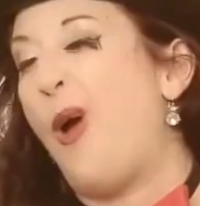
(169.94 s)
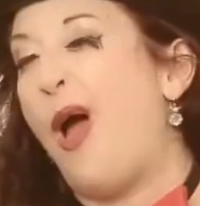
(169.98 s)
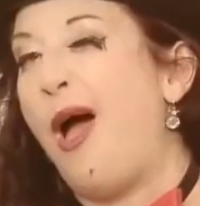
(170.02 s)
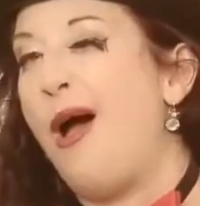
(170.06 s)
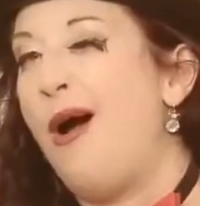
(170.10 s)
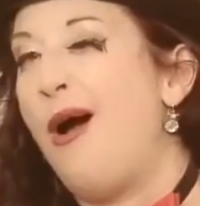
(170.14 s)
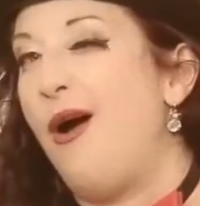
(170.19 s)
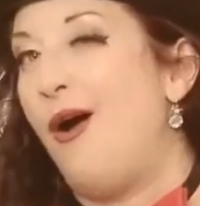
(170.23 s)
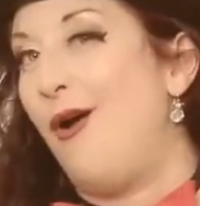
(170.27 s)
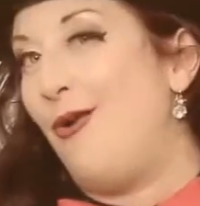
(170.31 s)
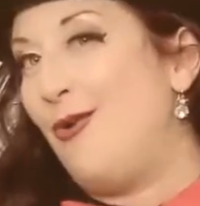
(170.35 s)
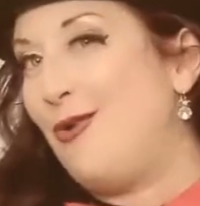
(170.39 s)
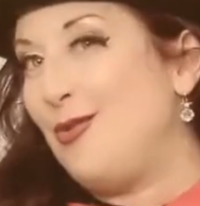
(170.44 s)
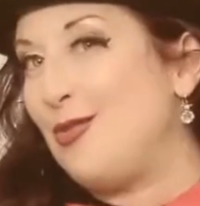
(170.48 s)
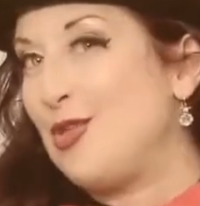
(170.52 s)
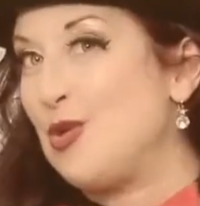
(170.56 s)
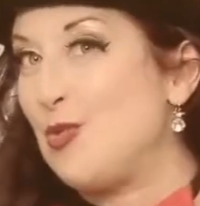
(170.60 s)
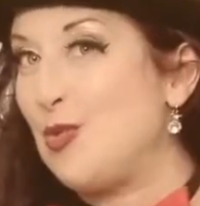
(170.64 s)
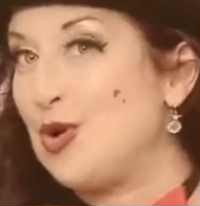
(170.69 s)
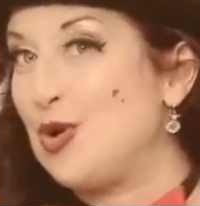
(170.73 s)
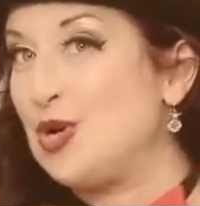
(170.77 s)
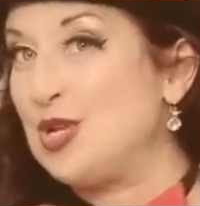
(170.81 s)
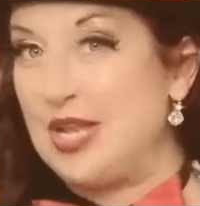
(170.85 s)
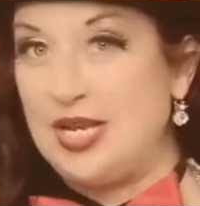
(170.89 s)
with well
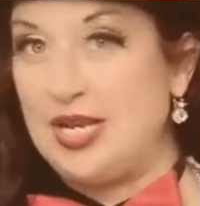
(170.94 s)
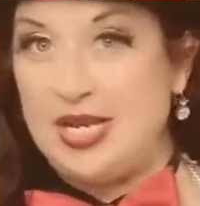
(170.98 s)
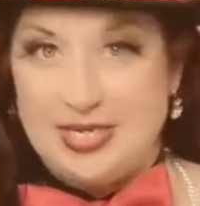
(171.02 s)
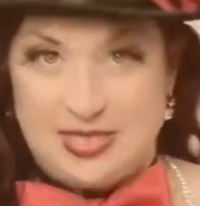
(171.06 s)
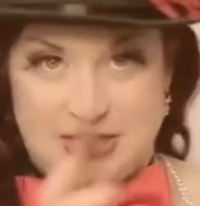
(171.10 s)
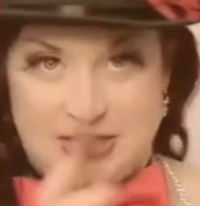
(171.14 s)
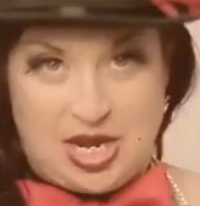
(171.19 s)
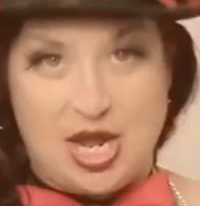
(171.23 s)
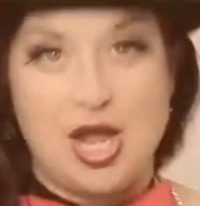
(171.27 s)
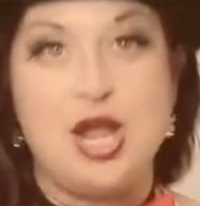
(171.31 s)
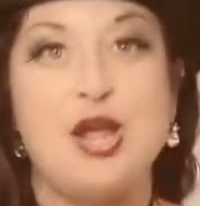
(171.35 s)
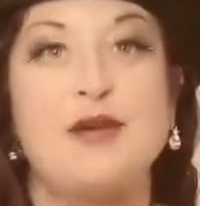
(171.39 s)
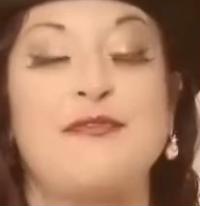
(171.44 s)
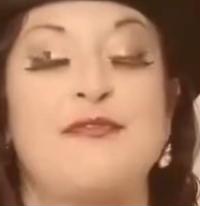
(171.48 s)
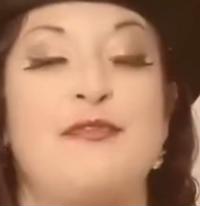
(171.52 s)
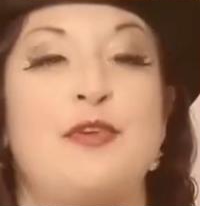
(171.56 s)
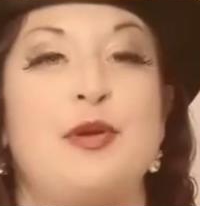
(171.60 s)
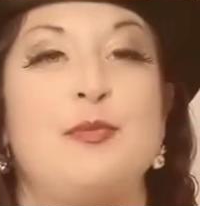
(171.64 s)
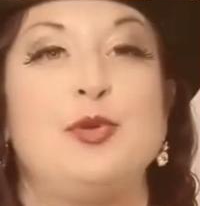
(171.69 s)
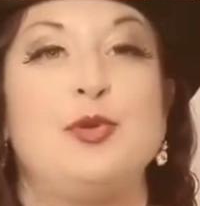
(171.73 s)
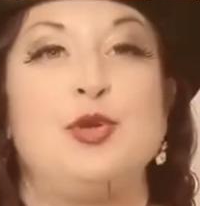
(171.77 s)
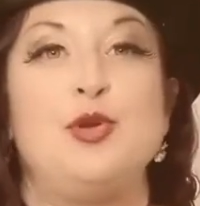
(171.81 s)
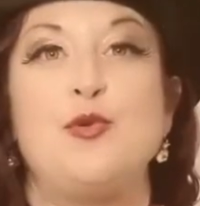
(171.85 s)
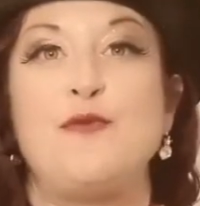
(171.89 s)
known sheet music
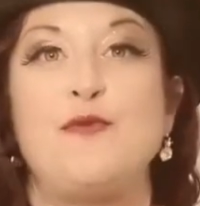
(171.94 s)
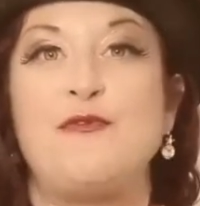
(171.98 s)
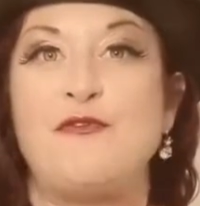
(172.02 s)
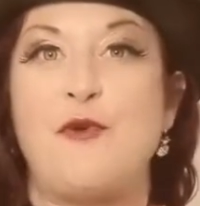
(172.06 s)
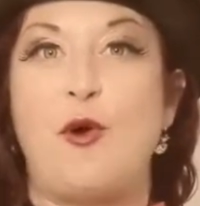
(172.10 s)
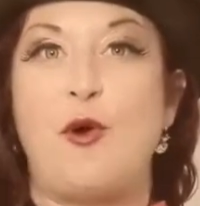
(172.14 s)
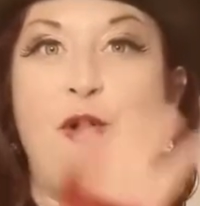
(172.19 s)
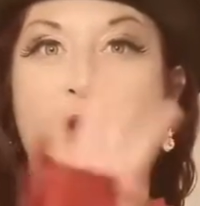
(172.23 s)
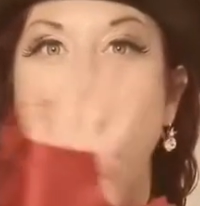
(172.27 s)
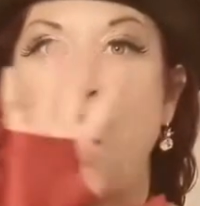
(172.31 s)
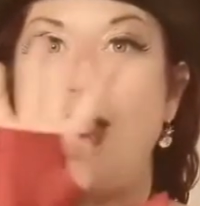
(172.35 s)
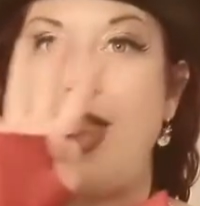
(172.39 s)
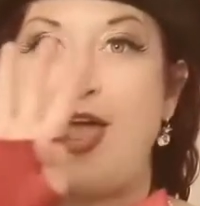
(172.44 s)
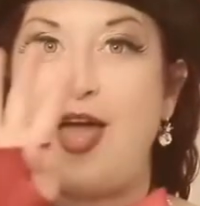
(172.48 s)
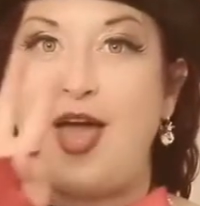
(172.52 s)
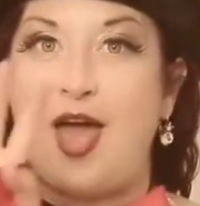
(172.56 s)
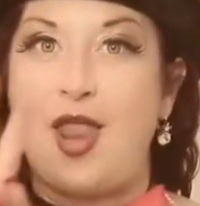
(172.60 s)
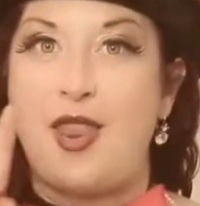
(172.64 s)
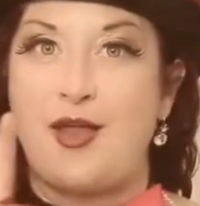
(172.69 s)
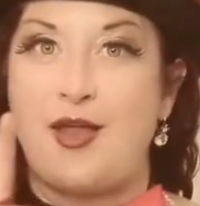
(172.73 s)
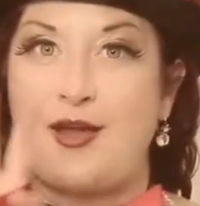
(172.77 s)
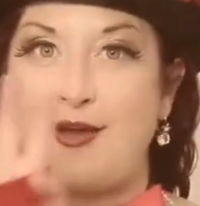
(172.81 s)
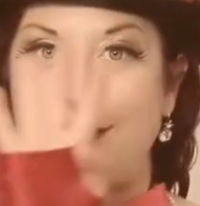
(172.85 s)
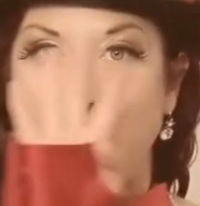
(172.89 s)
collectors and
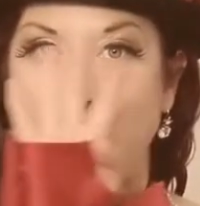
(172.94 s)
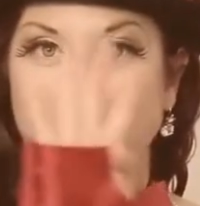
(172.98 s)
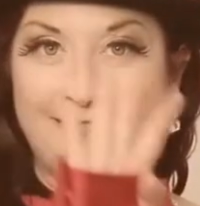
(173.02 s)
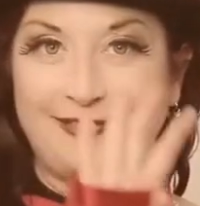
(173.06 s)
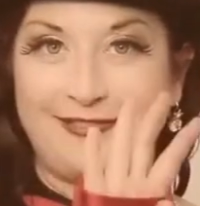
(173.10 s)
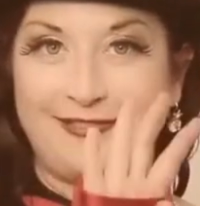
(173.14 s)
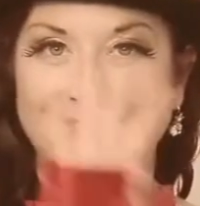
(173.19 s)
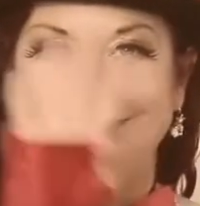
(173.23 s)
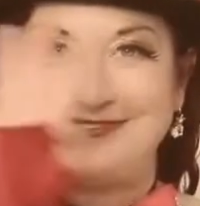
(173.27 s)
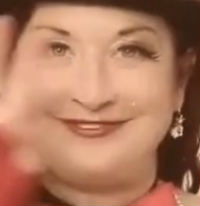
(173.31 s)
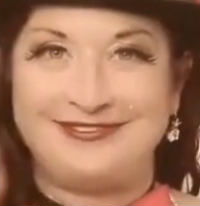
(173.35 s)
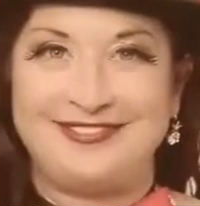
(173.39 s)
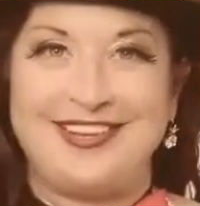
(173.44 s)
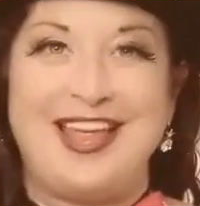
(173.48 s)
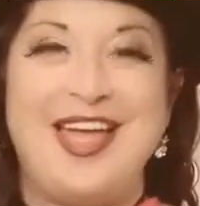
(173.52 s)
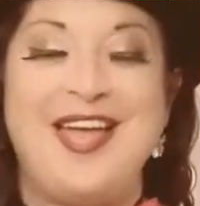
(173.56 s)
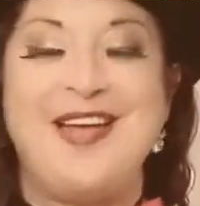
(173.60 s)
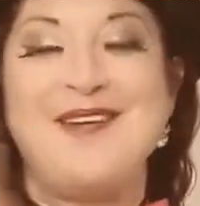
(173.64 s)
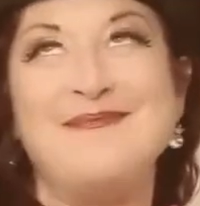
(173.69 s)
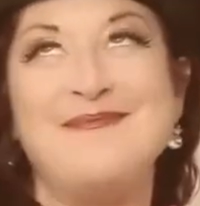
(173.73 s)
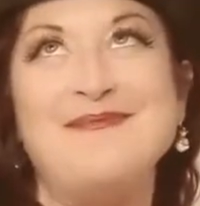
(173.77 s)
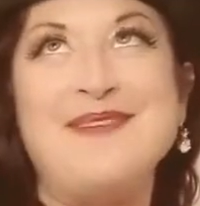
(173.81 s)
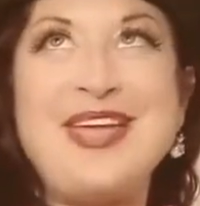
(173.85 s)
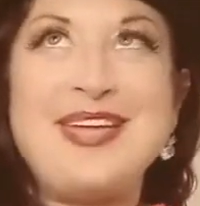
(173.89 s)
started finding these
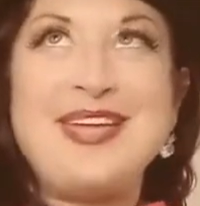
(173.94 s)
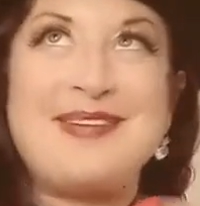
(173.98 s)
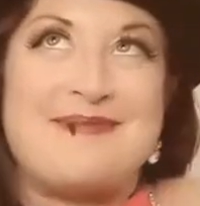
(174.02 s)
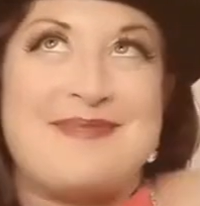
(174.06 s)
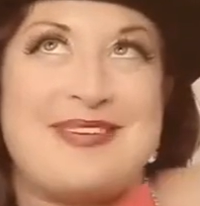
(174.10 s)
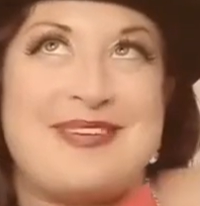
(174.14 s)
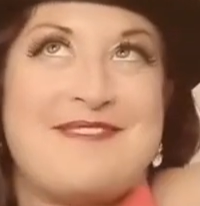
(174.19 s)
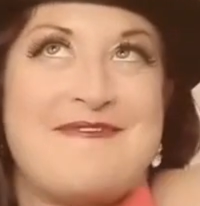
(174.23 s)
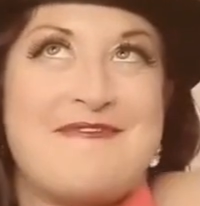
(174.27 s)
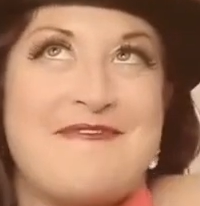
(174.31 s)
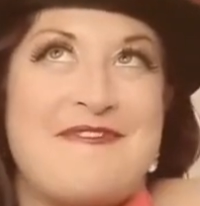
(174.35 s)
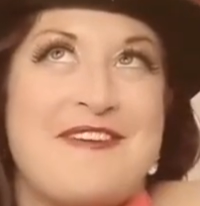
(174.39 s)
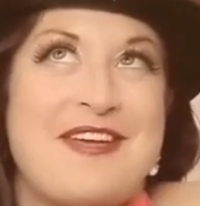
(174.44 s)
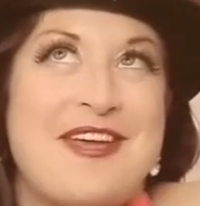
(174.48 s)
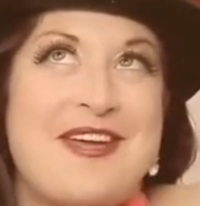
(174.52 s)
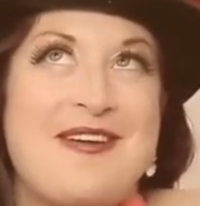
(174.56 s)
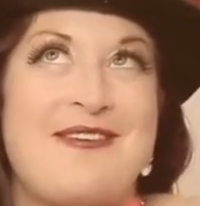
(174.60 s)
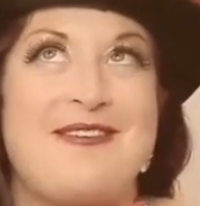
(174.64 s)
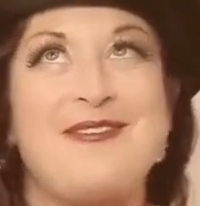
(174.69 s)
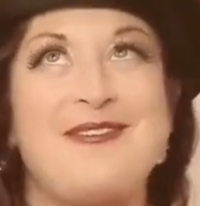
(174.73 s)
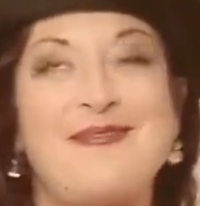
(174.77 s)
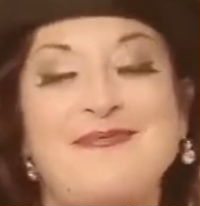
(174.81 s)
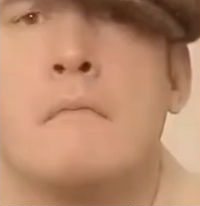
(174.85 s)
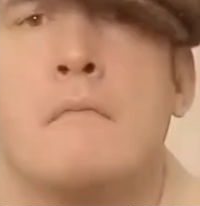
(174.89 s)
really hard
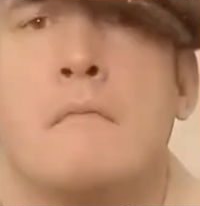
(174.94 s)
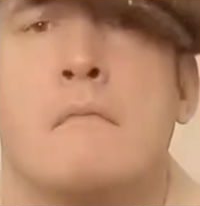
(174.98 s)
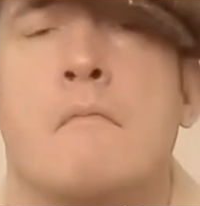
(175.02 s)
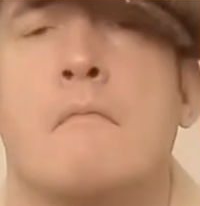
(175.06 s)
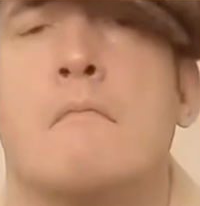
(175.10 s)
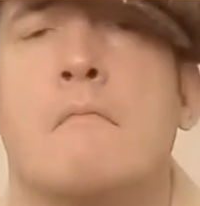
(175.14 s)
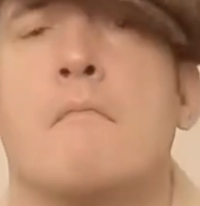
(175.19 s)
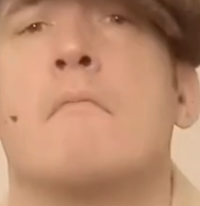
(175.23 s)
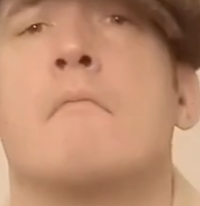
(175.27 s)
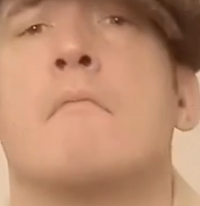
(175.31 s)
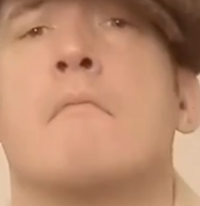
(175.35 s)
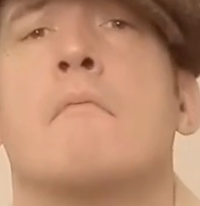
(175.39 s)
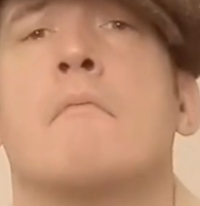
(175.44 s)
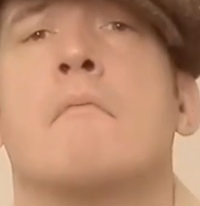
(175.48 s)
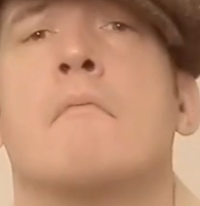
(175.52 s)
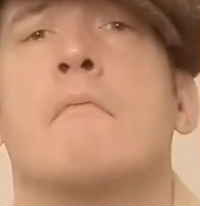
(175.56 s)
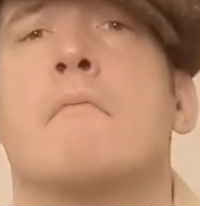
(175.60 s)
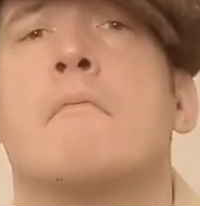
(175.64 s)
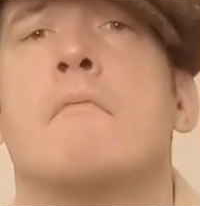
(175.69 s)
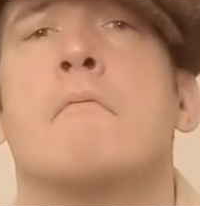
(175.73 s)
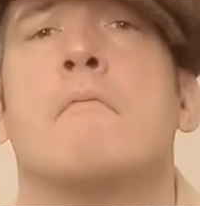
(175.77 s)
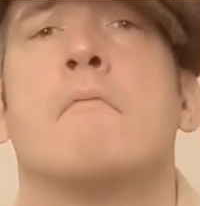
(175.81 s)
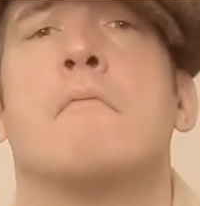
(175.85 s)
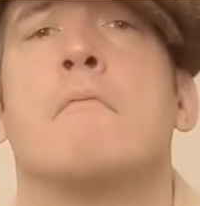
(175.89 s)
find to find
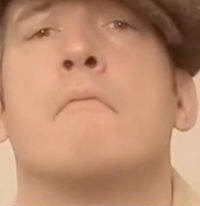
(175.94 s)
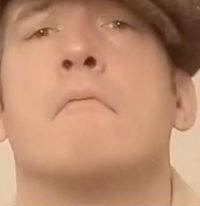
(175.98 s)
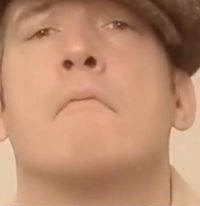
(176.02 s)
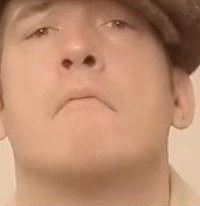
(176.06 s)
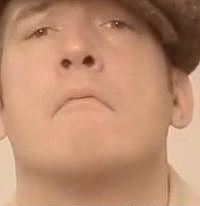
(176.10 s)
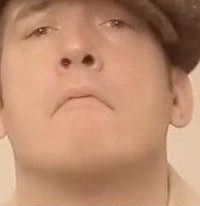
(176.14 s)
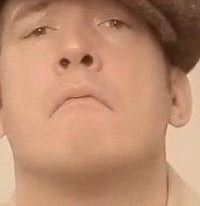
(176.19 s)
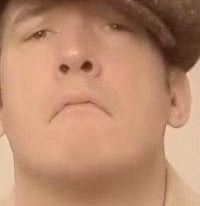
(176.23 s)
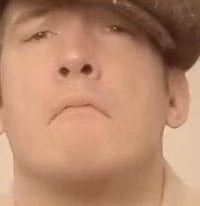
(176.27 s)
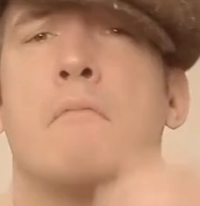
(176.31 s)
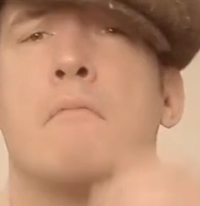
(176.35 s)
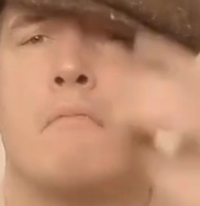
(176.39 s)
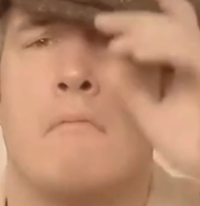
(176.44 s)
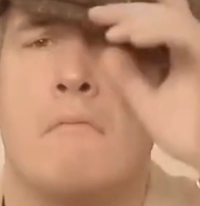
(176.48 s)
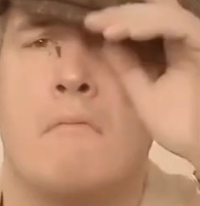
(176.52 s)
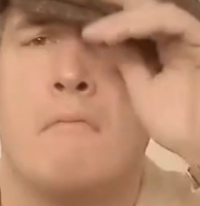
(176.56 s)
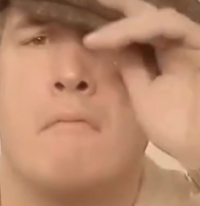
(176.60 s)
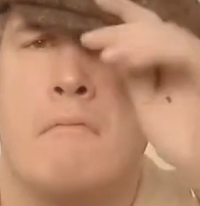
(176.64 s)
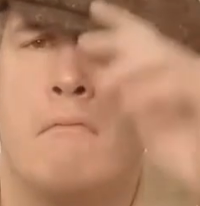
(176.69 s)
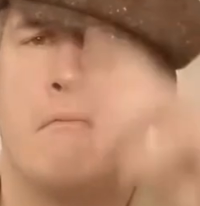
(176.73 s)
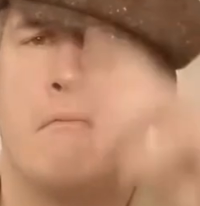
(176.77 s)
music. And